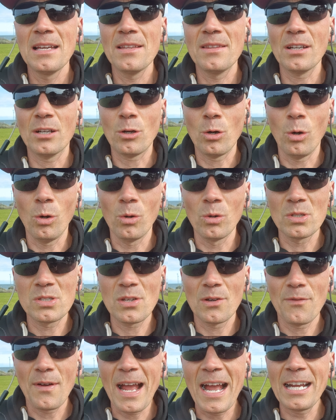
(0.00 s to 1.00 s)
the course
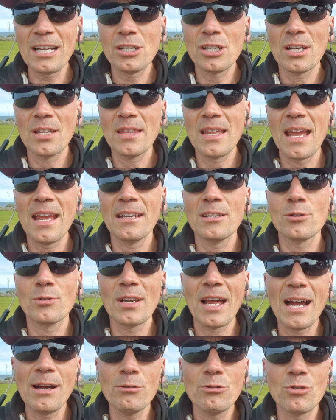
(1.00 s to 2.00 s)
of action. They're
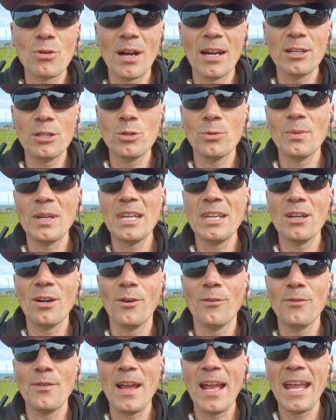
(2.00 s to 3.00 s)
now trying to wean
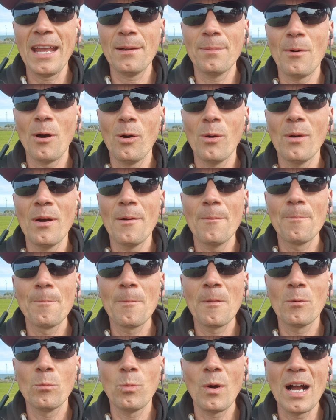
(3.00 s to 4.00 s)
off ECMO
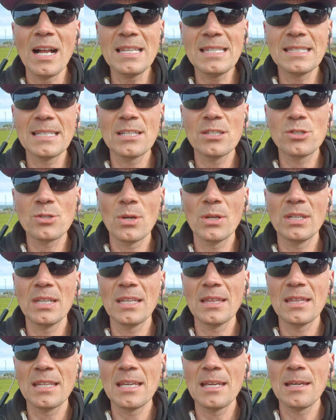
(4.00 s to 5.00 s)
whilst
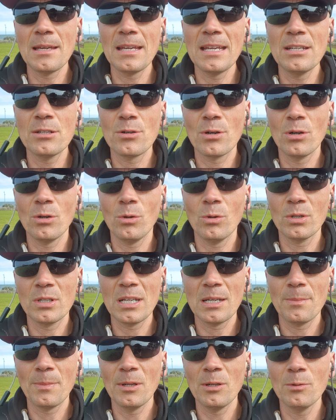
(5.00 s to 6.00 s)
inserting the
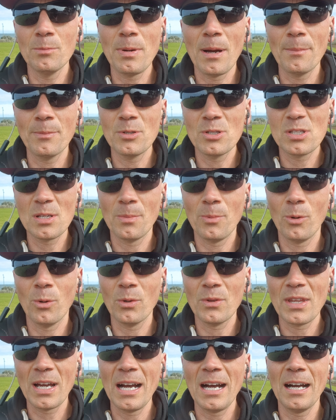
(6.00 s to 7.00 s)
intra-aortic balloon pump to
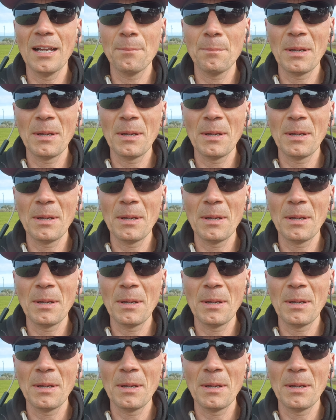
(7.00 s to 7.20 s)
support the heart.